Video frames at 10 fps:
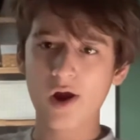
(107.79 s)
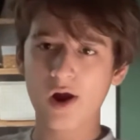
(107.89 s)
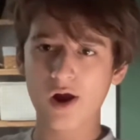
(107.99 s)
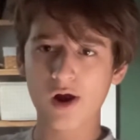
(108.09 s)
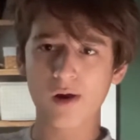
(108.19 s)

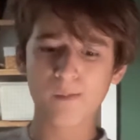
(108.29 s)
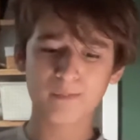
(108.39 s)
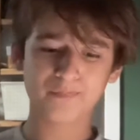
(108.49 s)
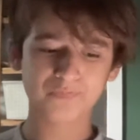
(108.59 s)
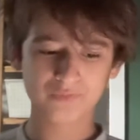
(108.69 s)
normal.
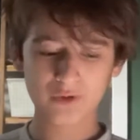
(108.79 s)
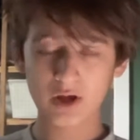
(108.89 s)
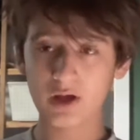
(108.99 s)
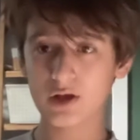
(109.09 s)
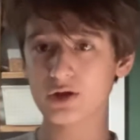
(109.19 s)

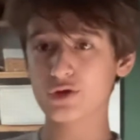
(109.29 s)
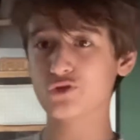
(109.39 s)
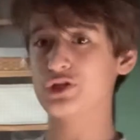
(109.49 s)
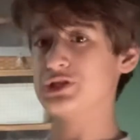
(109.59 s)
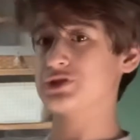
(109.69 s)
You